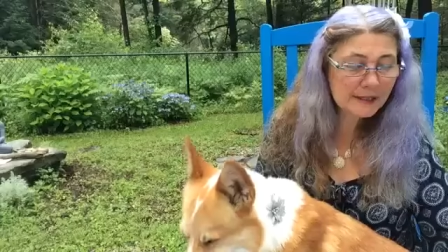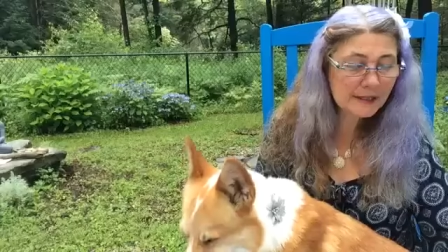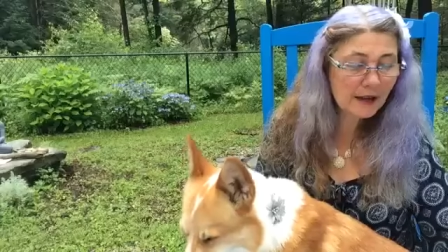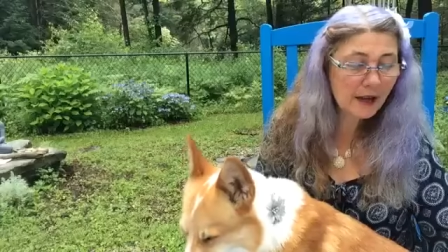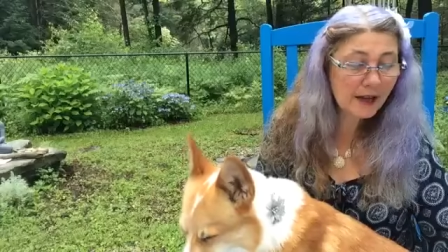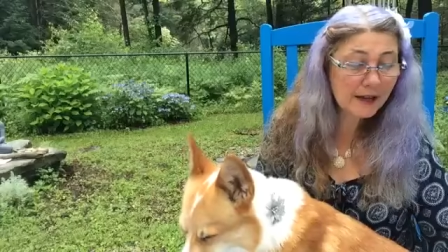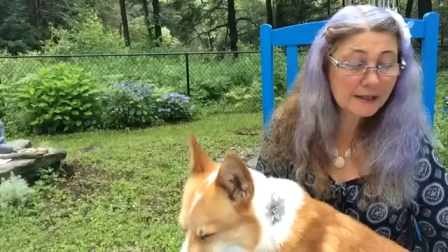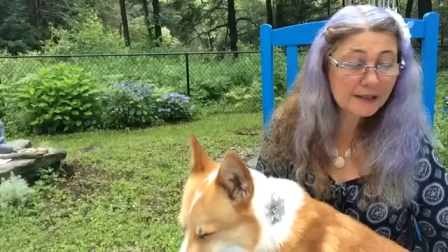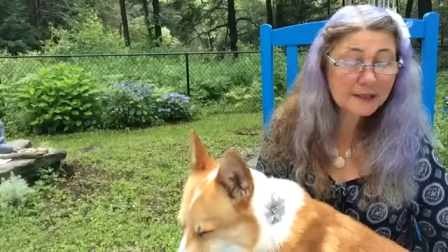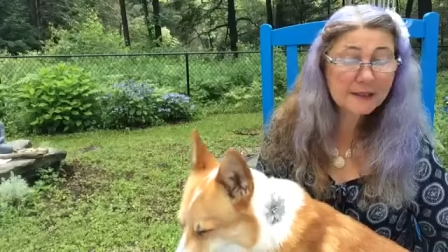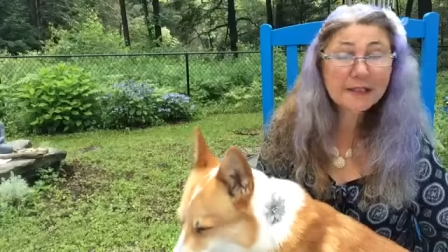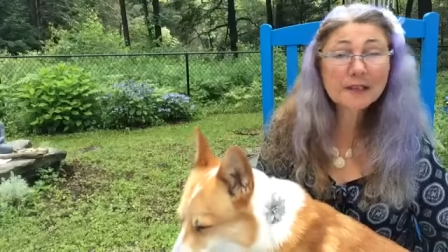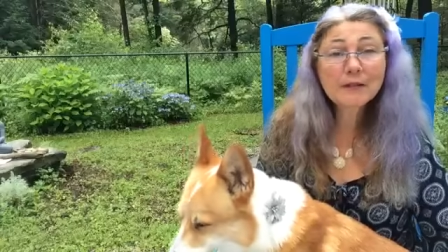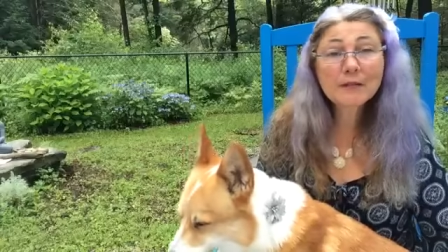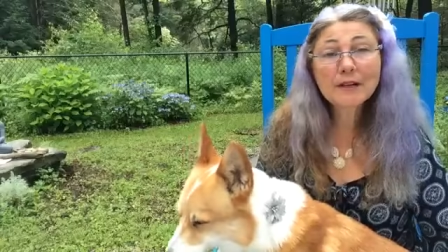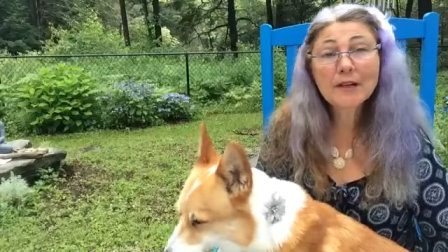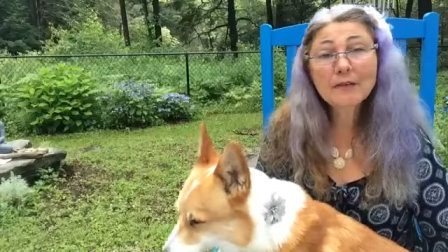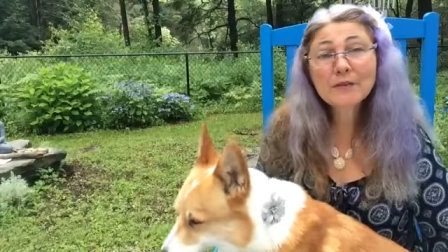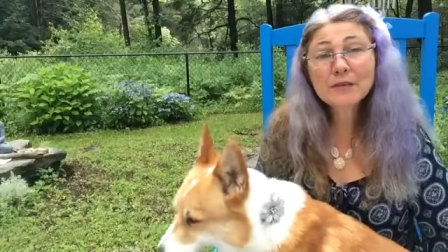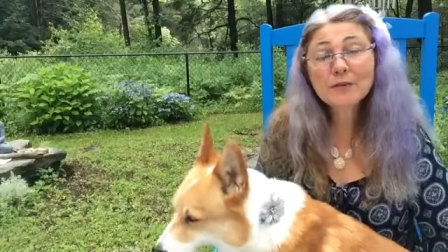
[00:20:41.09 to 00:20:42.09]
And honestly,
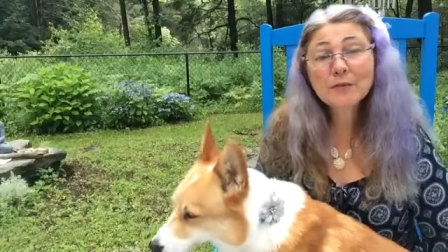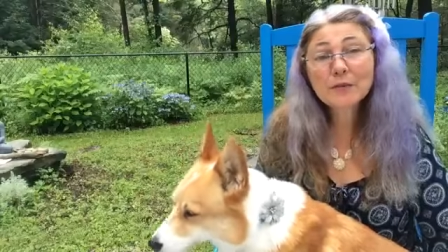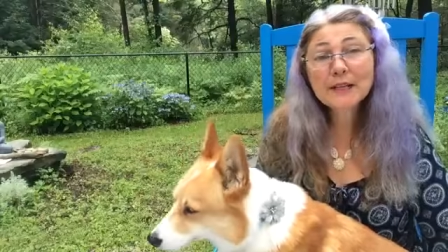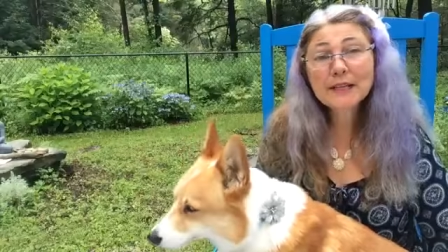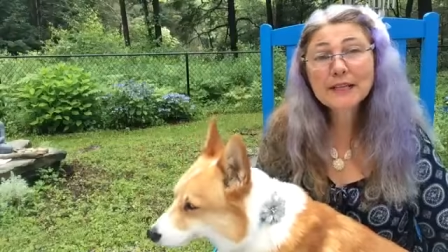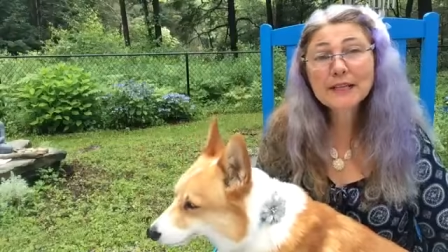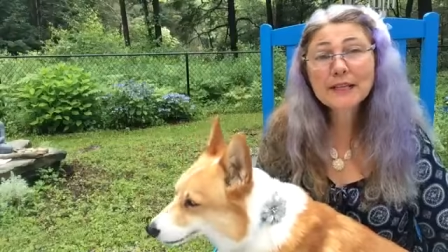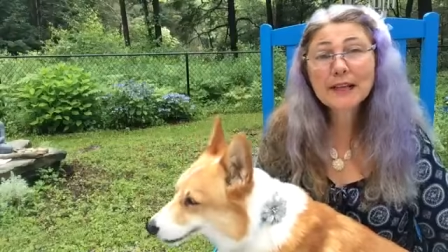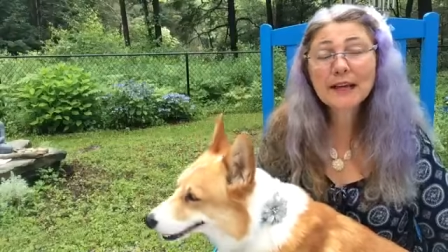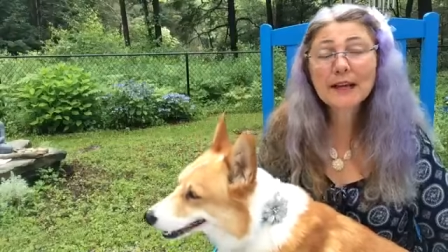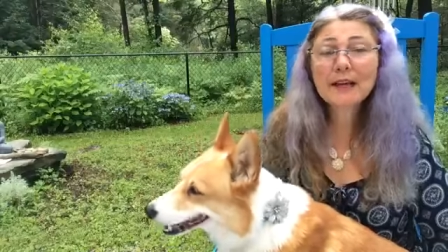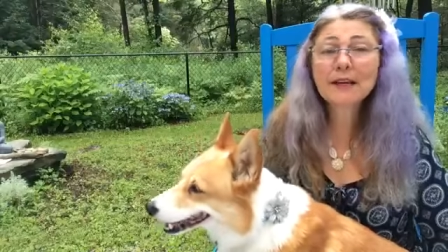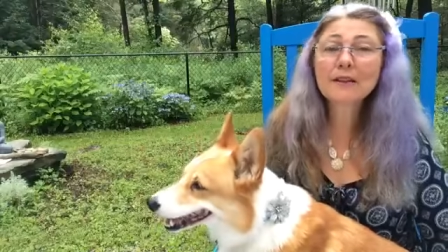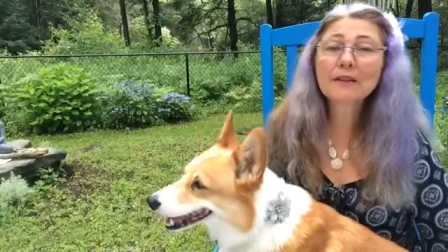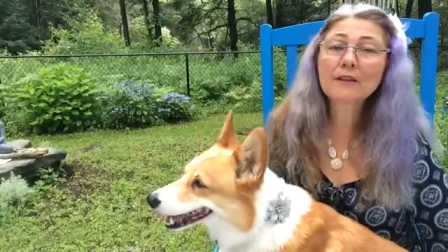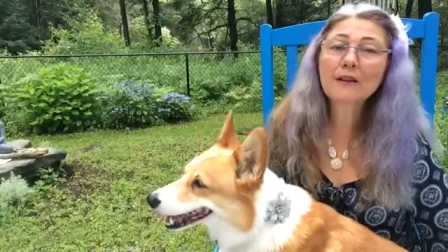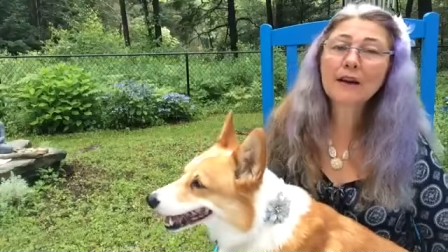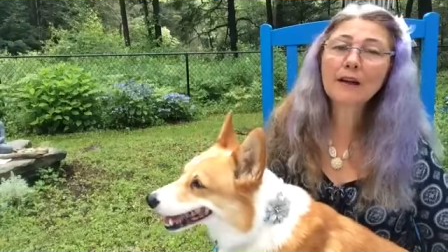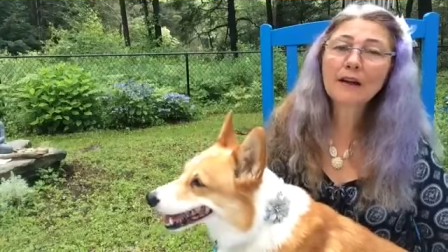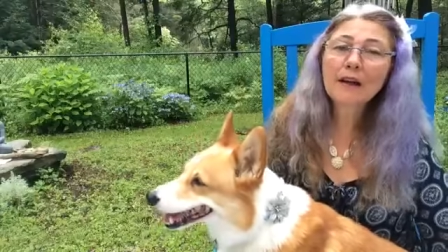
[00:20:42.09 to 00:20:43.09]
when I was reading that, I
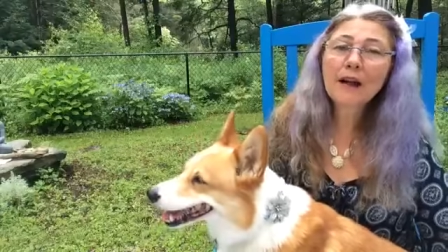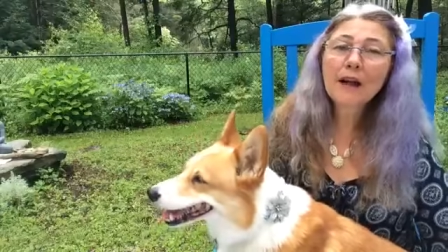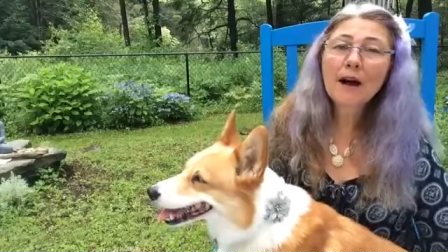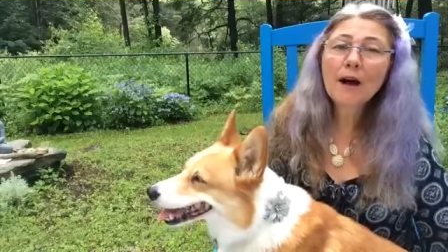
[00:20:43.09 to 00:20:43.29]
thought,